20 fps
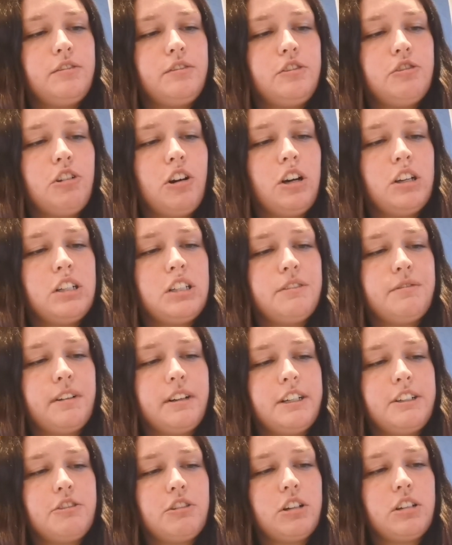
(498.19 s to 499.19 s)
dry to
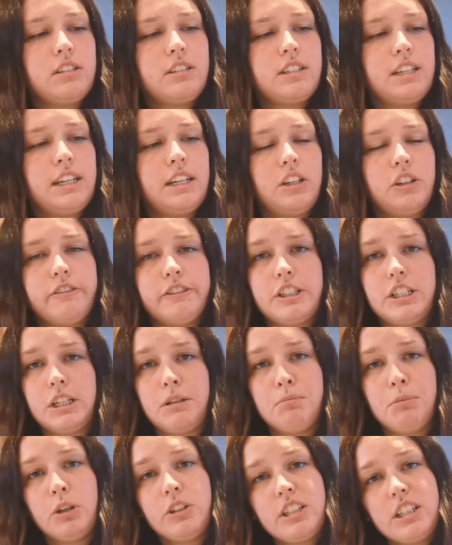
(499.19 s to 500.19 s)
very dry skin nourishing
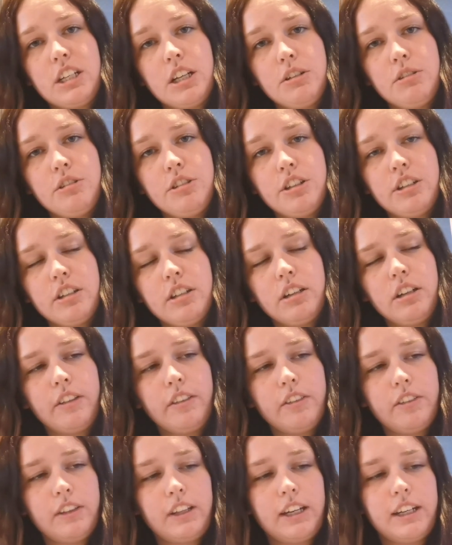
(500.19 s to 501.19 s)
body lotion
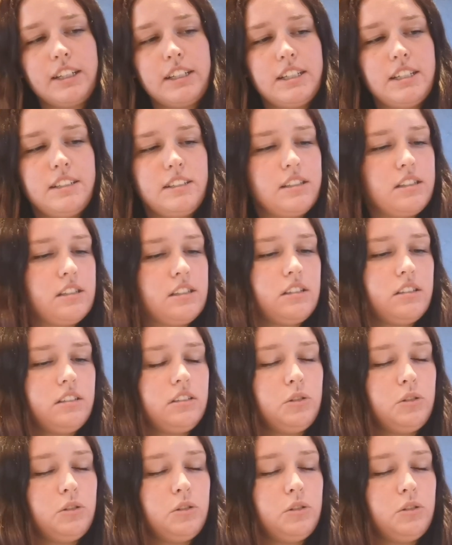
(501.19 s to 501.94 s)
that is